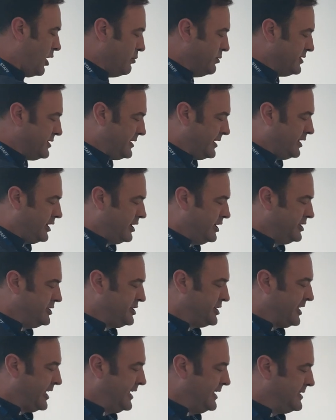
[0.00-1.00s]
would
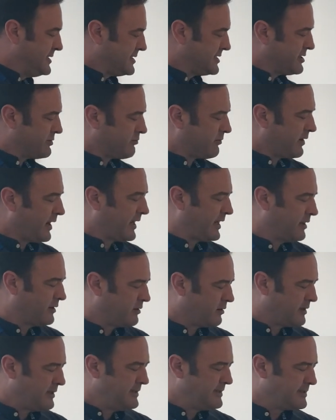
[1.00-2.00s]
urge kids to
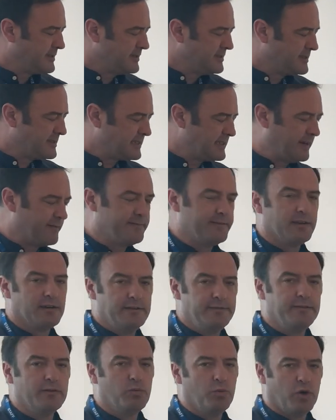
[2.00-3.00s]
recognise that 7
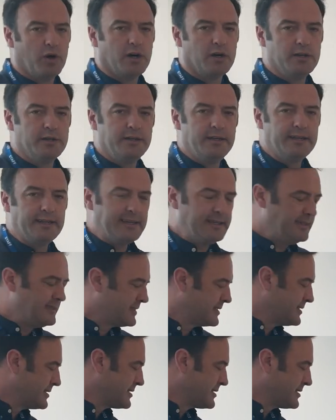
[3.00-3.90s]
over 1 is the